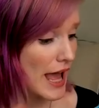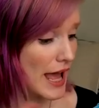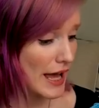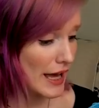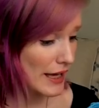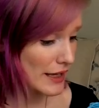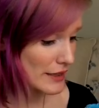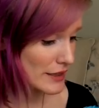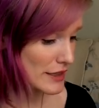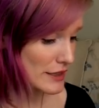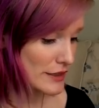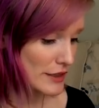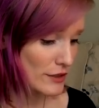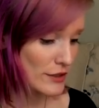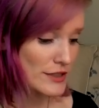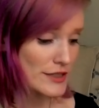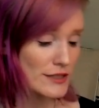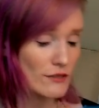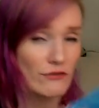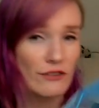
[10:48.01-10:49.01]
And there
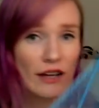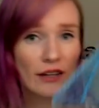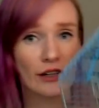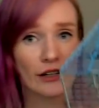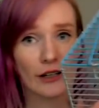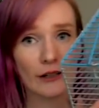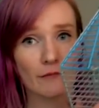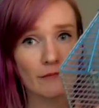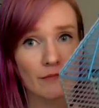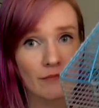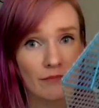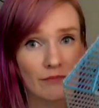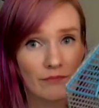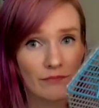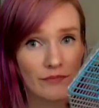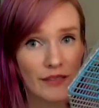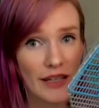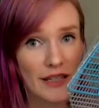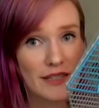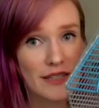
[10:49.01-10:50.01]
is a feather
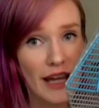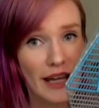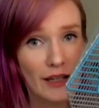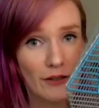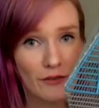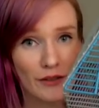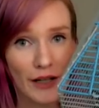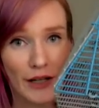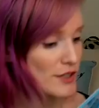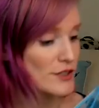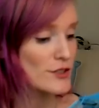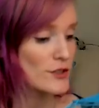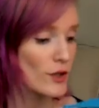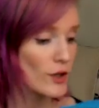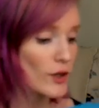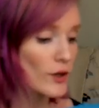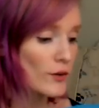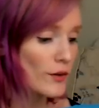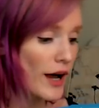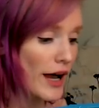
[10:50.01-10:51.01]
inside of here.
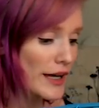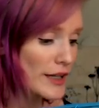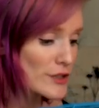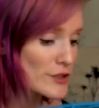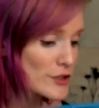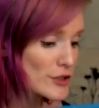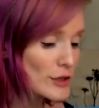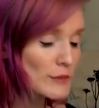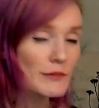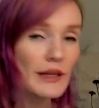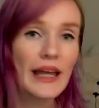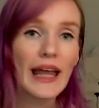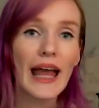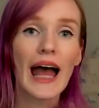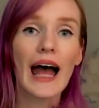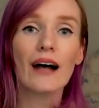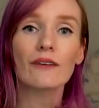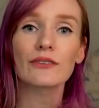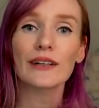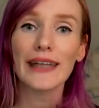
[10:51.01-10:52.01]
So I assume they
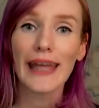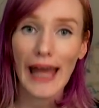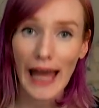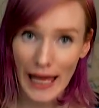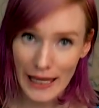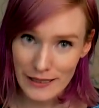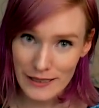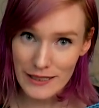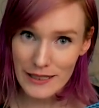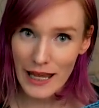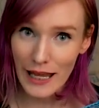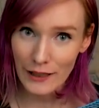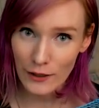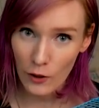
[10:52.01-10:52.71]
have a cat at